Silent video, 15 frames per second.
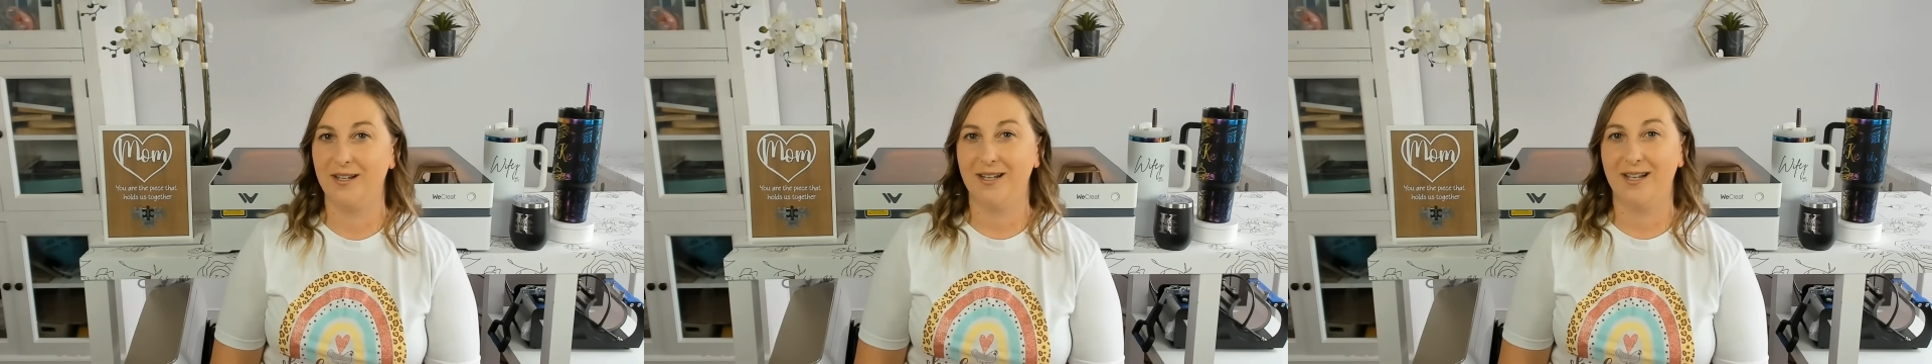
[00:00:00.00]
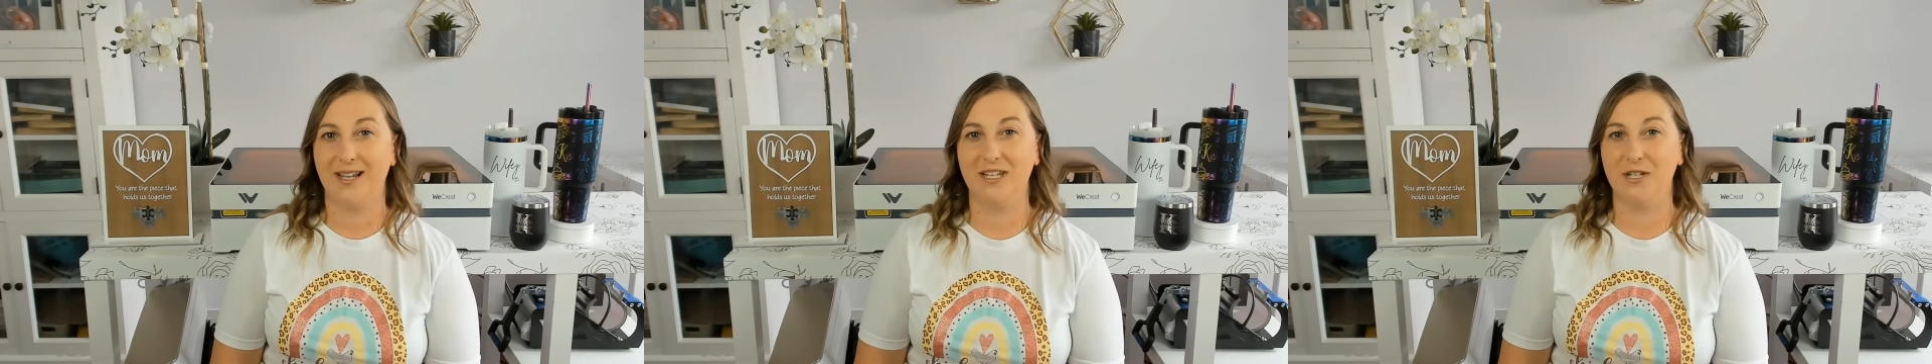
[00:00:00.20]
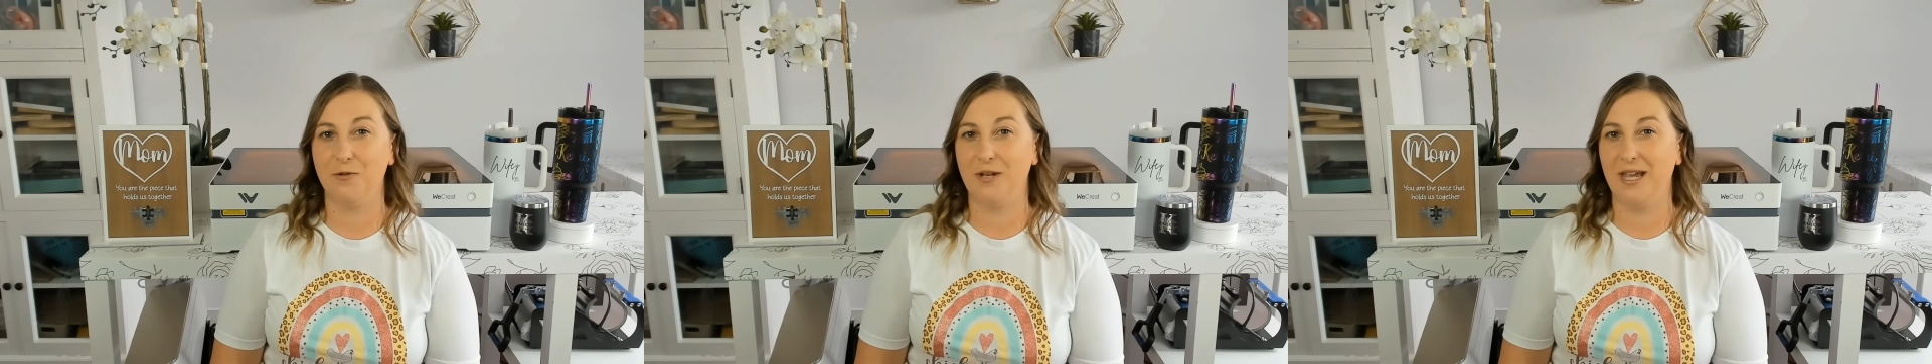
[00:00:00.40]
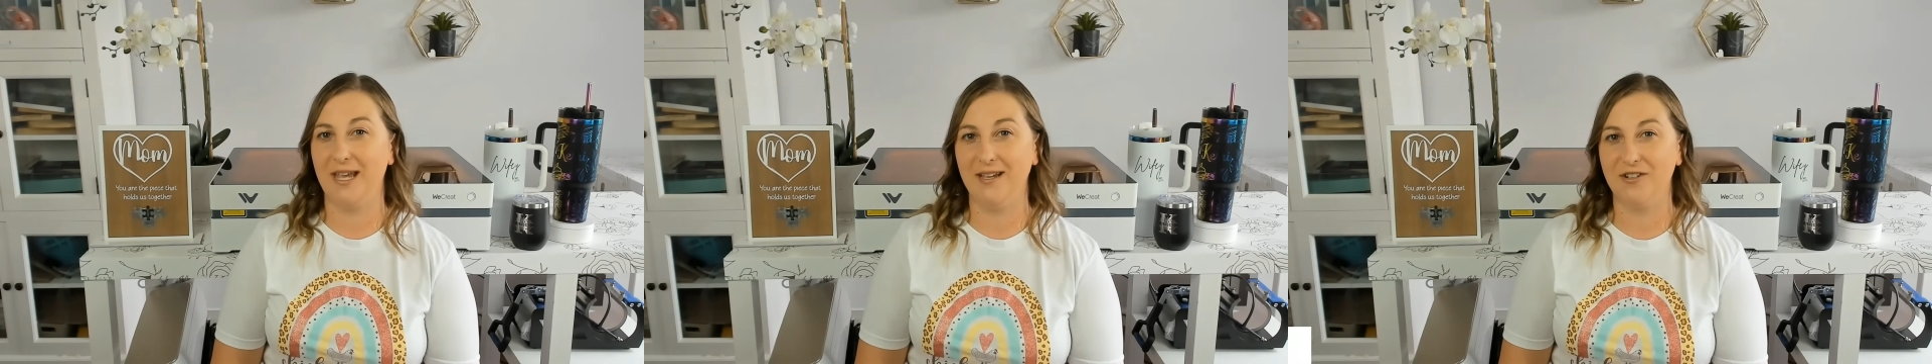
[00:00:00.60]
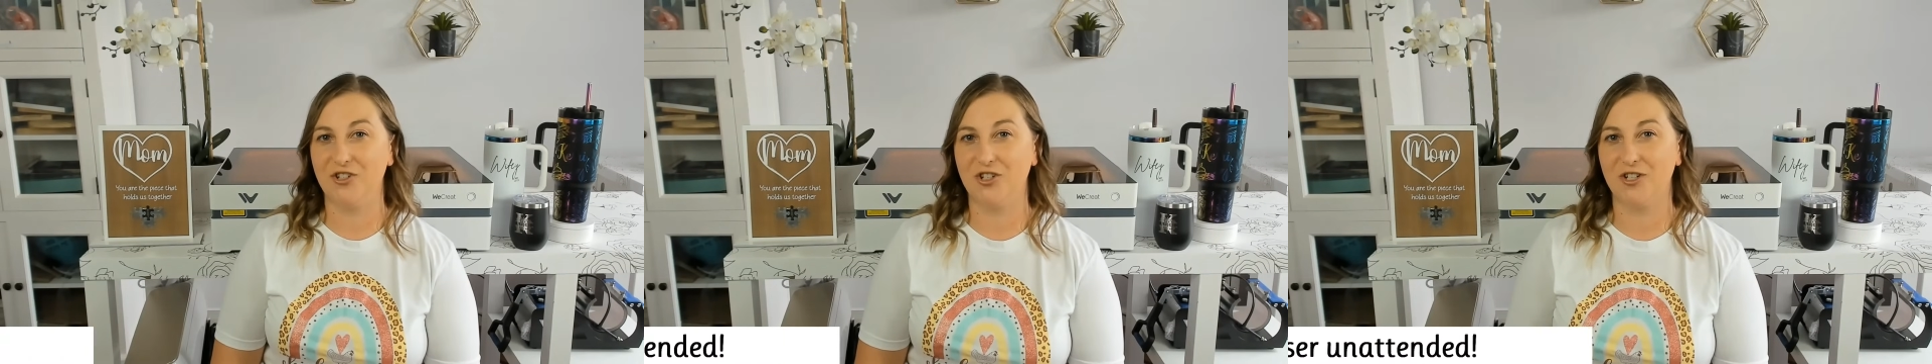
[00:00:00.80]
and you
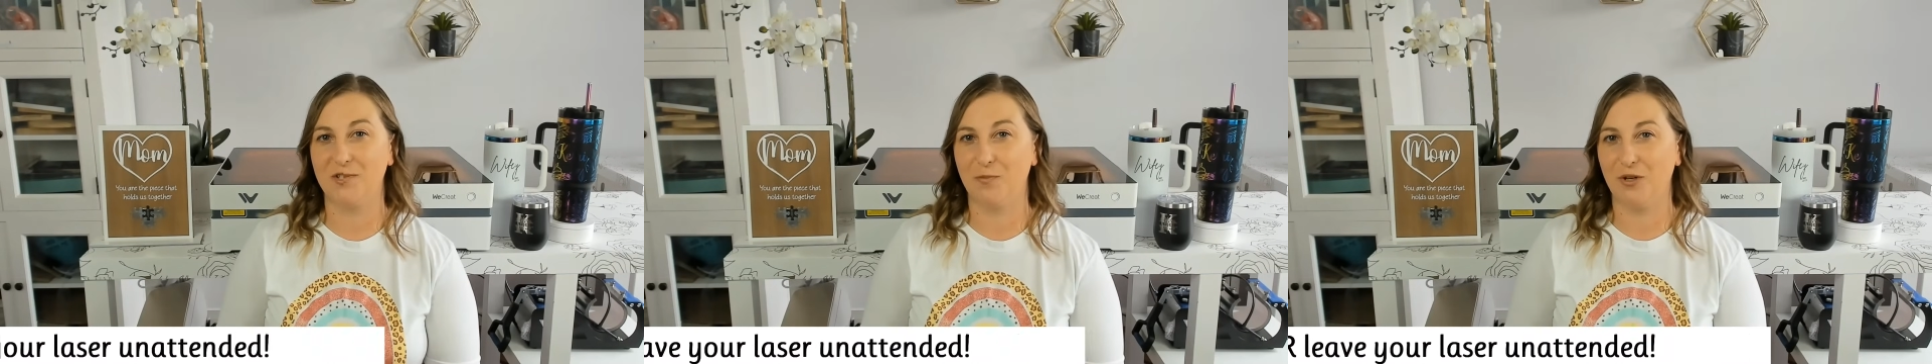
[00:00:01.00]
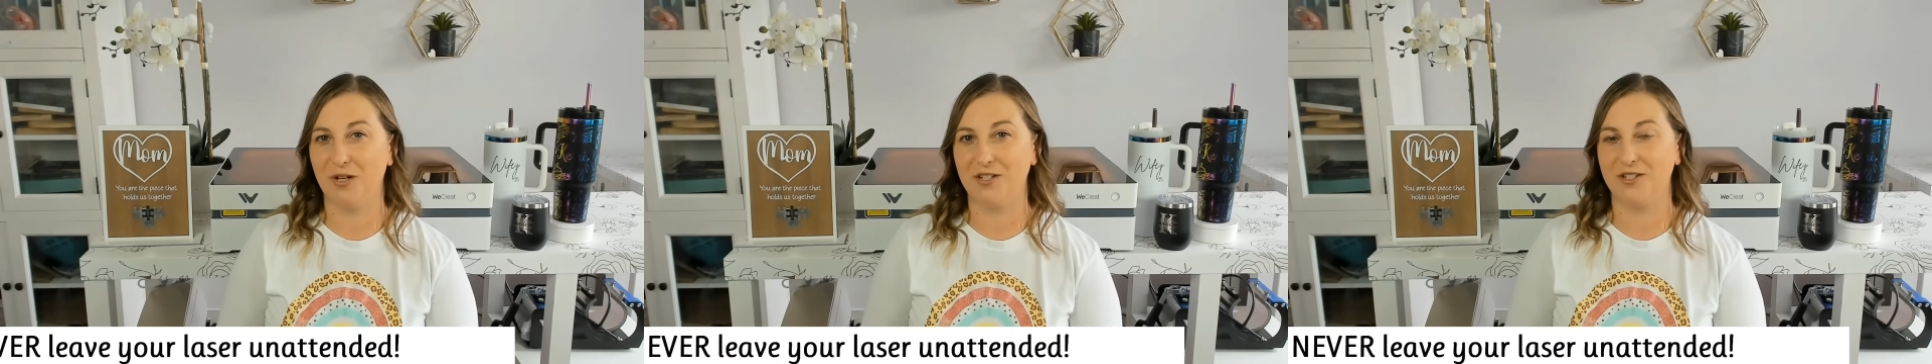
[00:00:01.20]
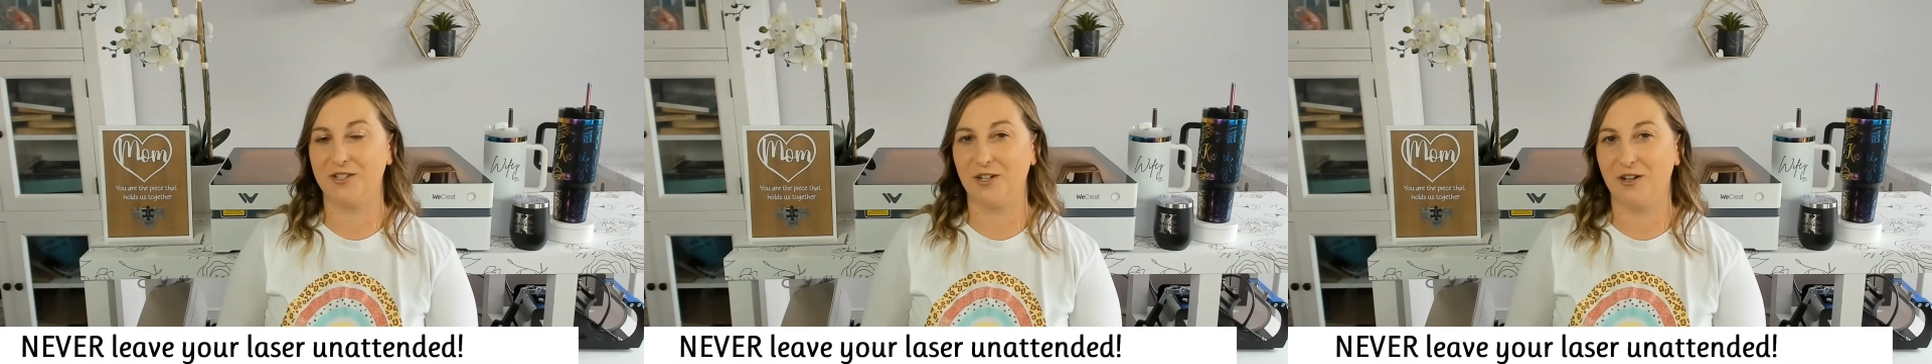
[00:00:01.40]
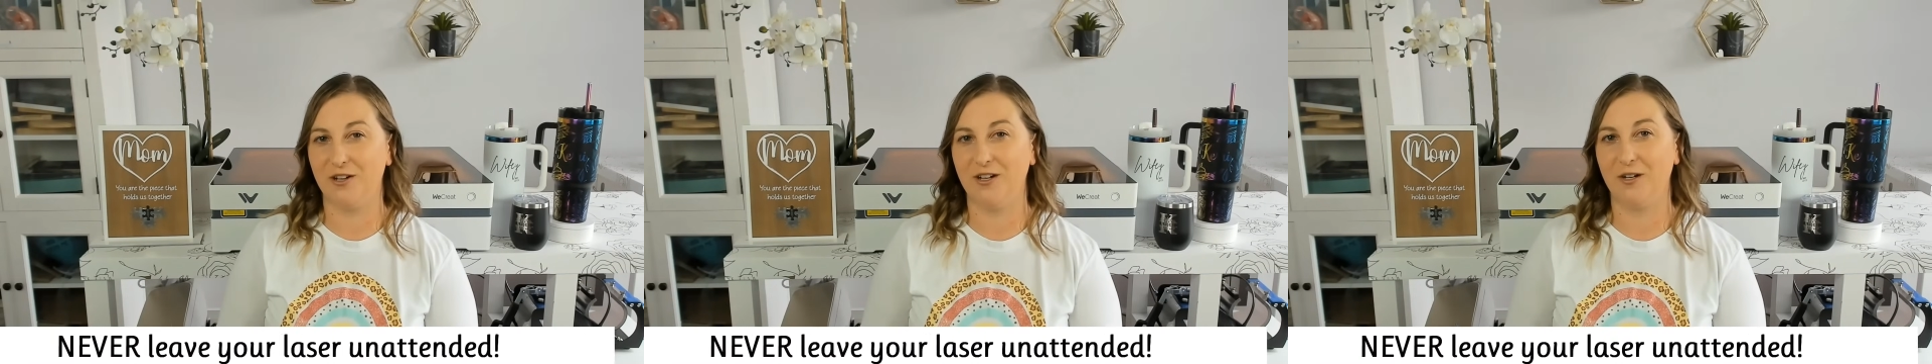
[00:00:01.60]
can't just press start